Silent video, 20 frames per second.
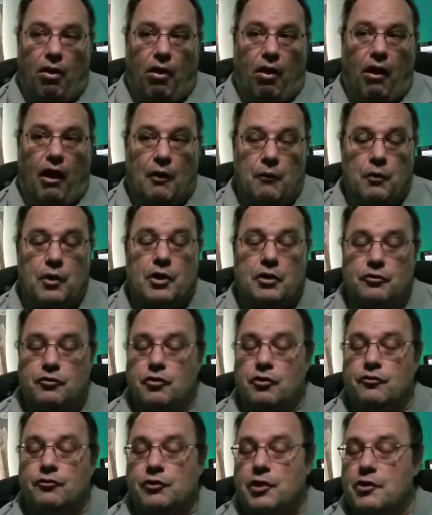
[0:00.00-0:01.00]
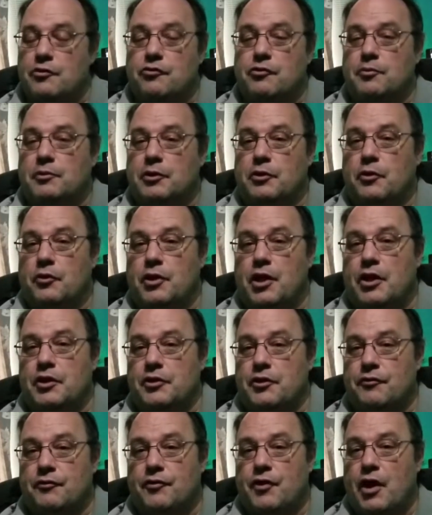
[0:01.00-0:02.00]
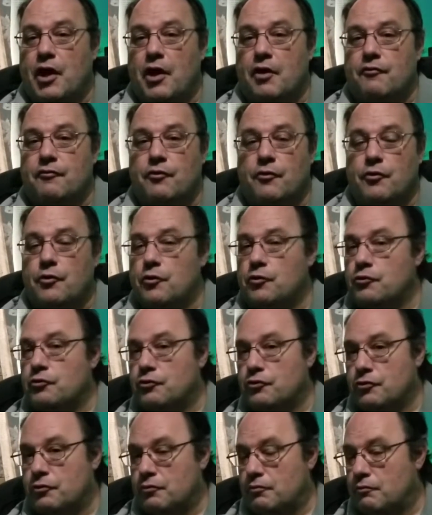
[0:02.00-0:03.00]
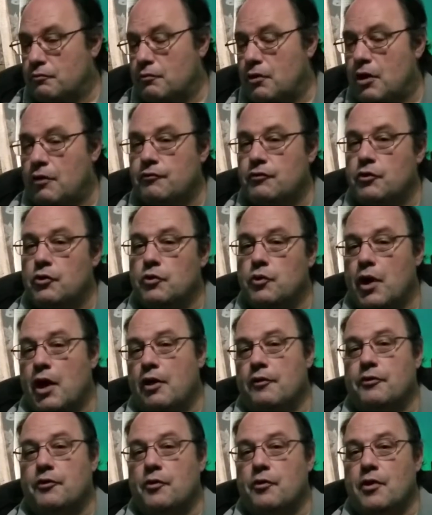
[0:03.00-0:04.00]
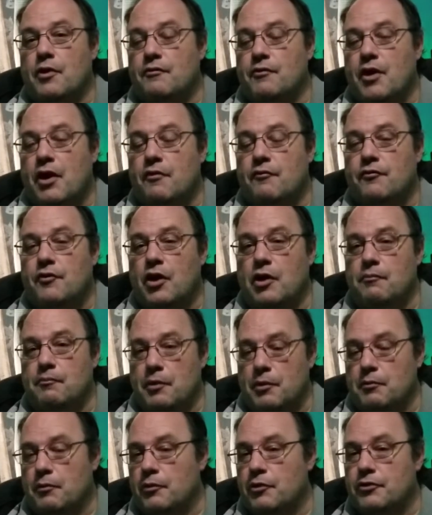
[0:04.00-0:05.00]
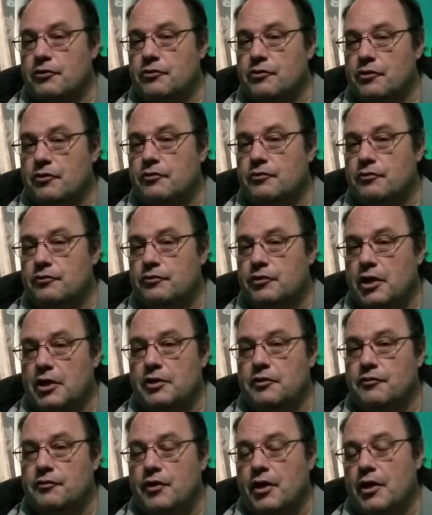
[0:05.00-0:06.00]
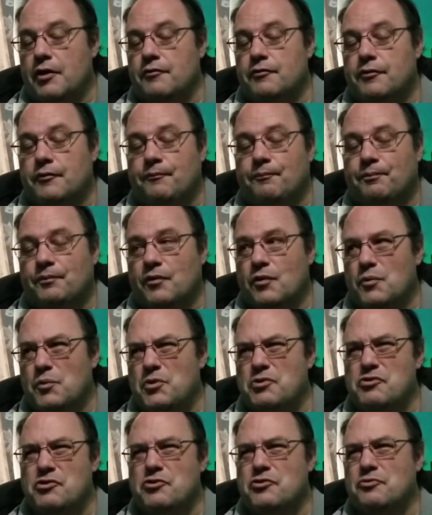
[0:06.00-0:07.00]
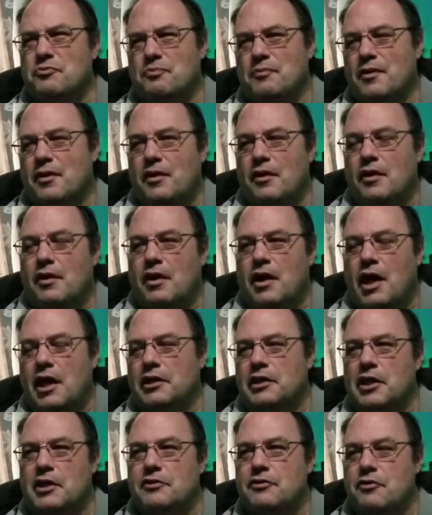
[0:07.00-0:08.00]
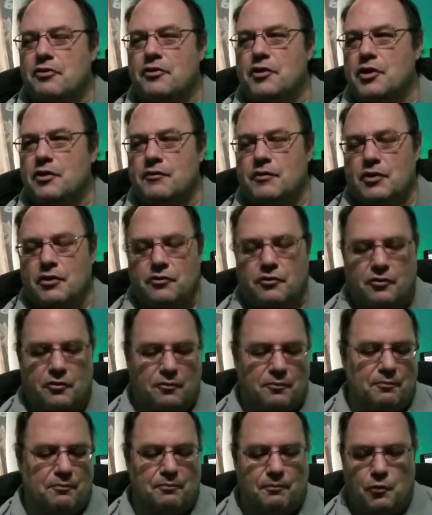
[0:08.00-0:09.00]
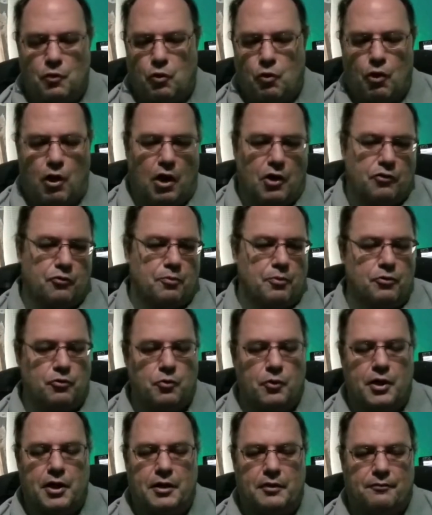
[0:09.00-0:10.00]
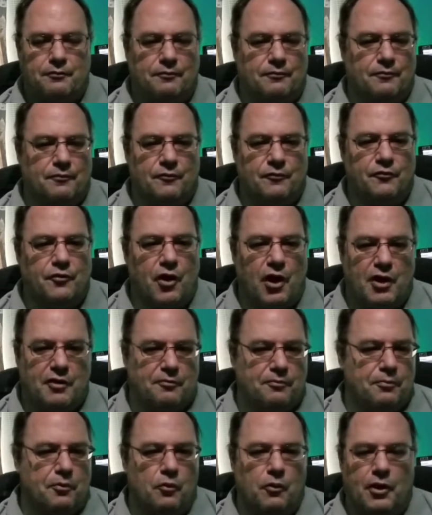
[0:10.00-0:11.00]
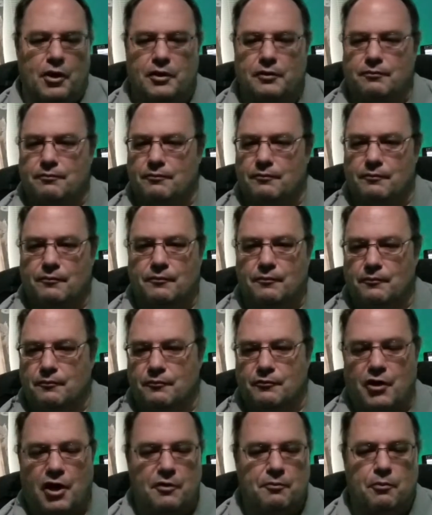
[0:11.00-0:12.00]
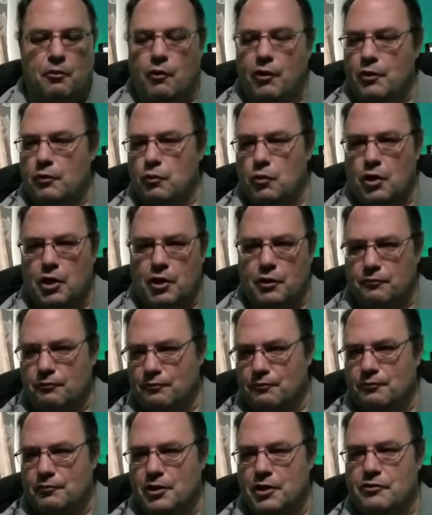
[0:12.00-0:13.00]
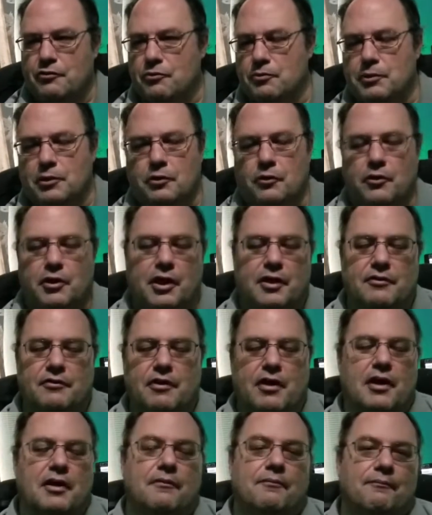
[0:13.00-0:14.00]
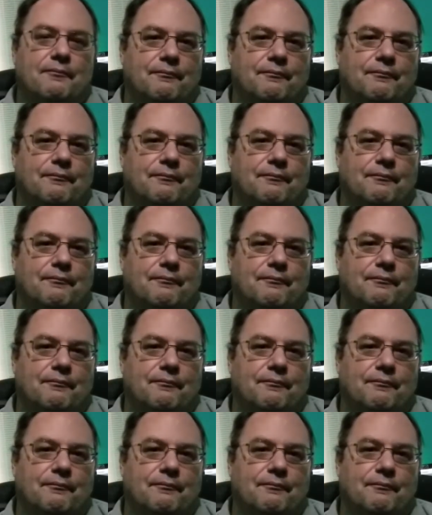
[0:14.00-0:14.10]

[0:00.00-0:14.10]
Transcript: I want to do Flight Simulator ninety-five for those of you out there that have got fond memories of ninety-five, which is, I like to think of it as a cross between five point one and Flight Simulator ninety-eight.